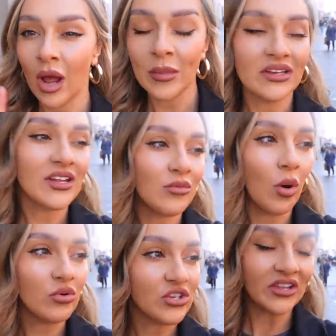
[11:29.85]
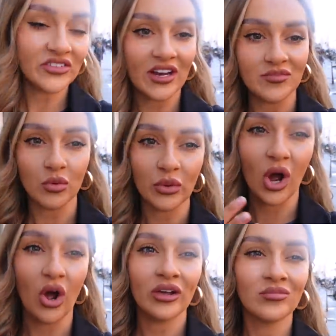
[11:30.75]
I mean, day one was yesterday, but yeah. we
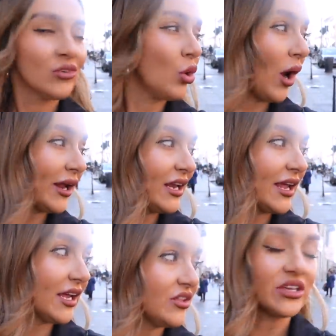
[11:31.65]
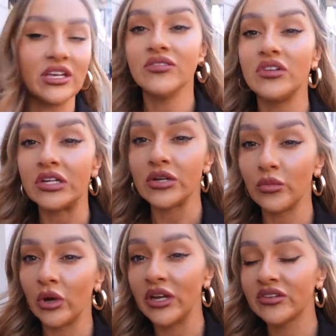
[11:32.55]
got quite late in the evening, yeah.
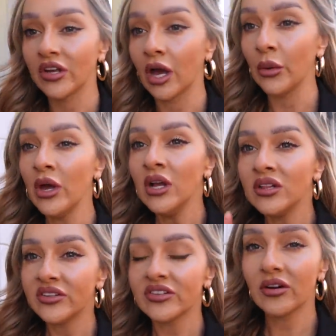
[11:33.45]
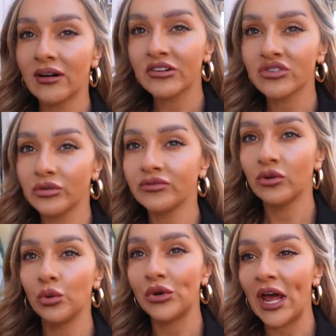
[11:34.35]
didn't we? So this is our actual
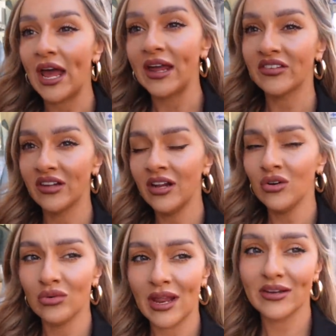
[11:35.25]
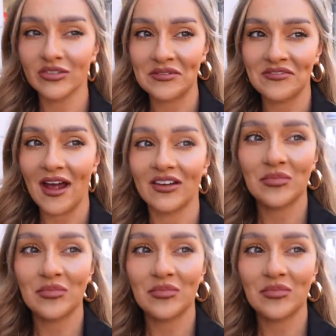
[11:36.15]
full day. It's a little late to be fair.